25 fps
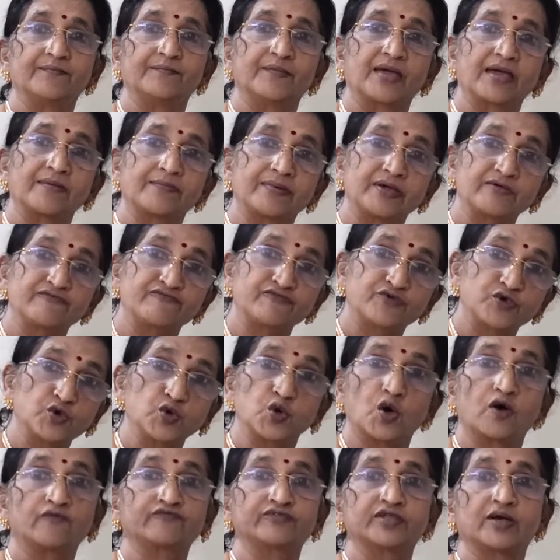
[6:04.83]
Maybe
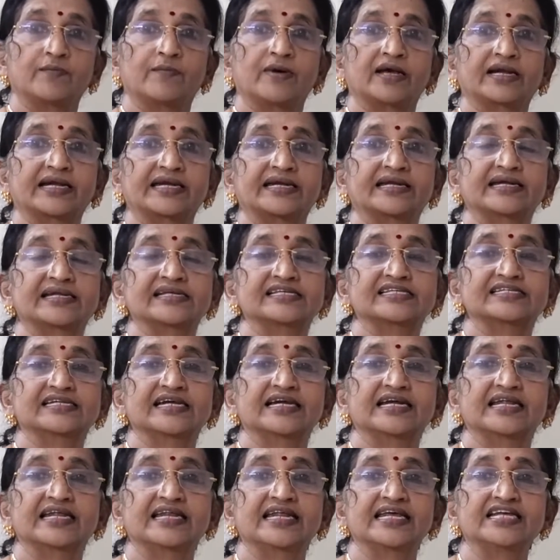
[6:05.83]
few of them are
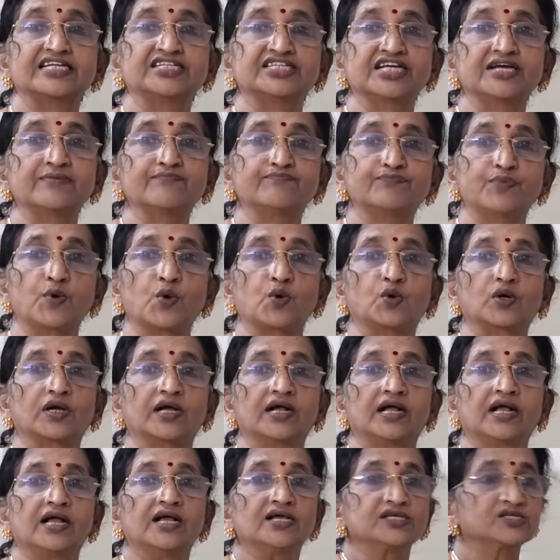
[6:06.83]
interested in eating pork.
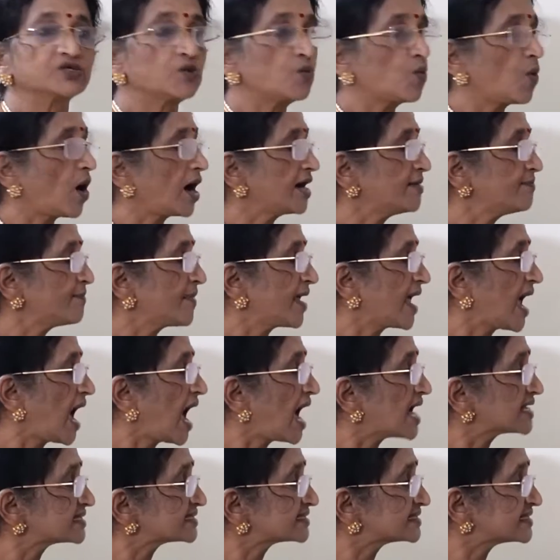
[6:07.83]
So one may
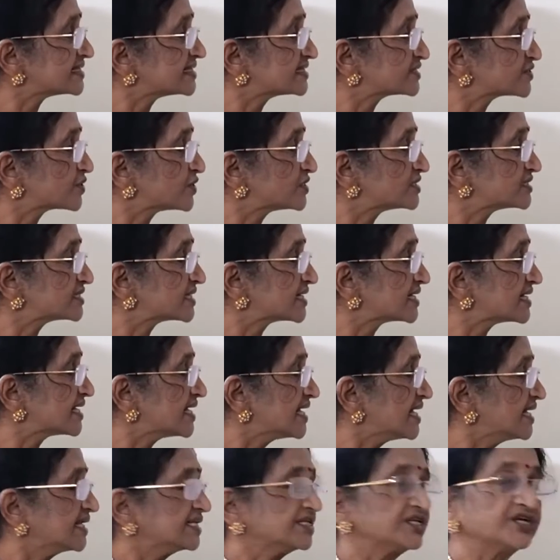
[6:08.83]
ask this question,
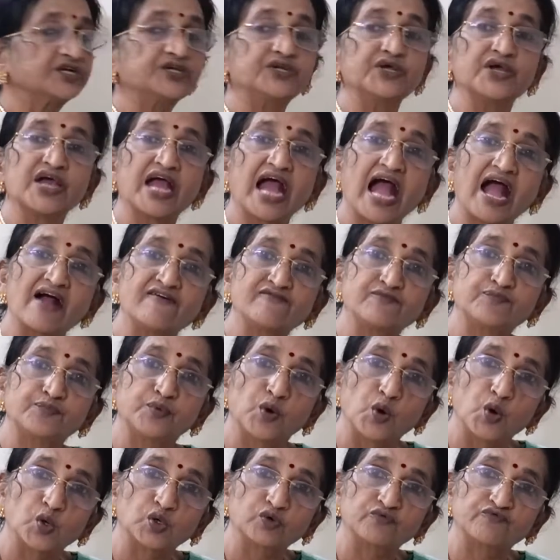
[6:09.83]
did you have
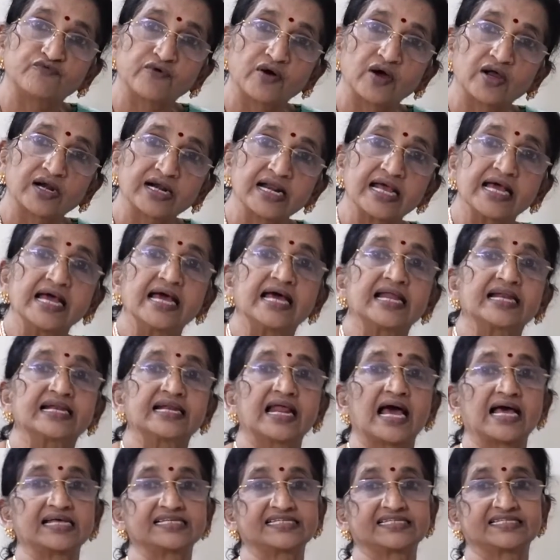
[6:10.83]
pork for
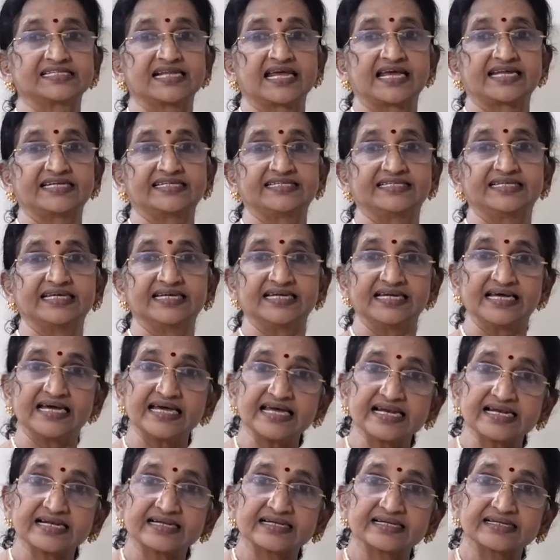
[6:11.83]
last night dinner?
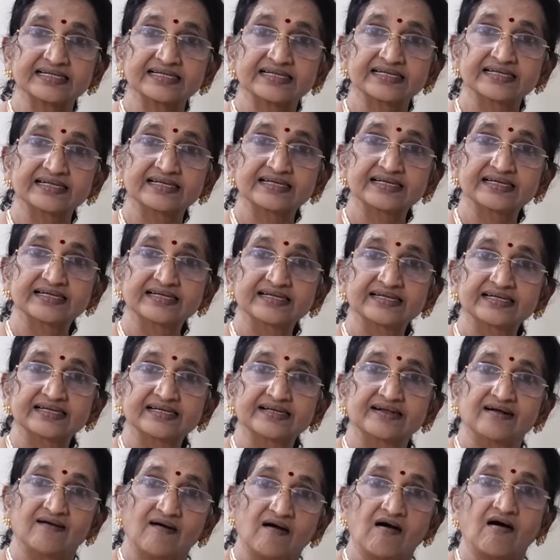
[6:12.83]

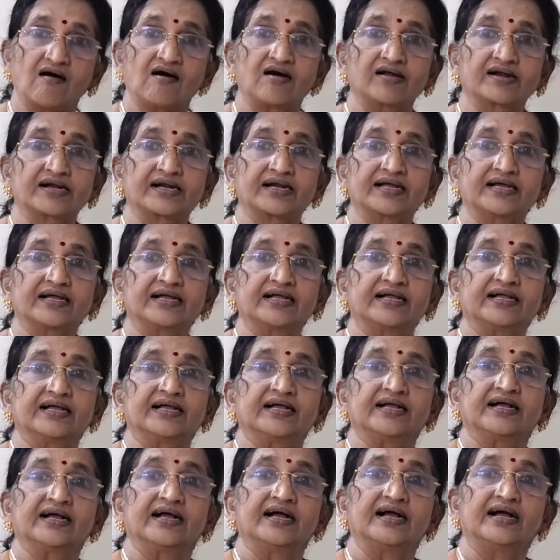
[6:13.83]
Or
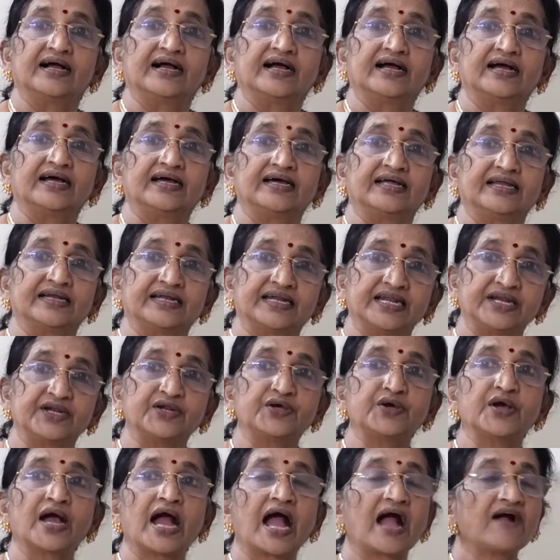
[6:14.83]
did
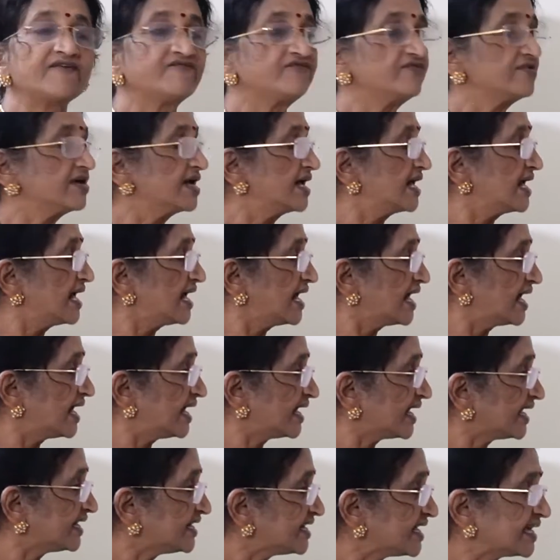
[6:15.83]
you have
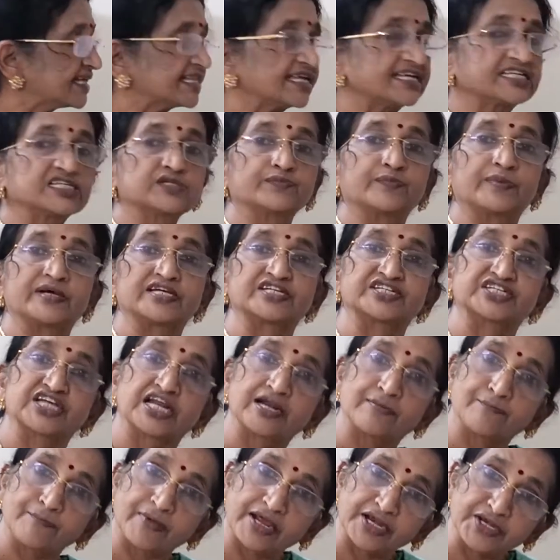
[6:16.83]
any other
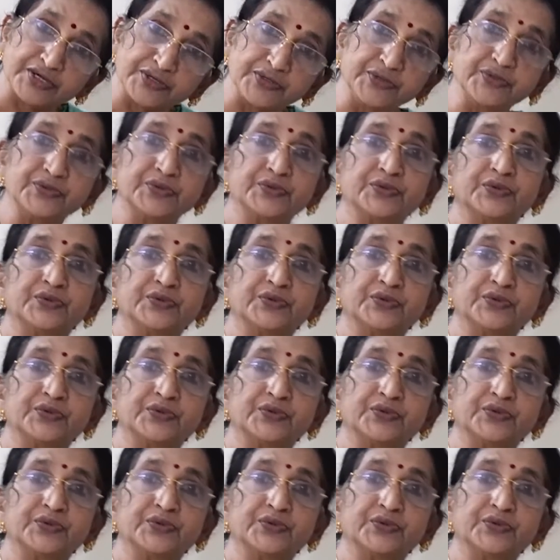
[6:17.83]
special menu?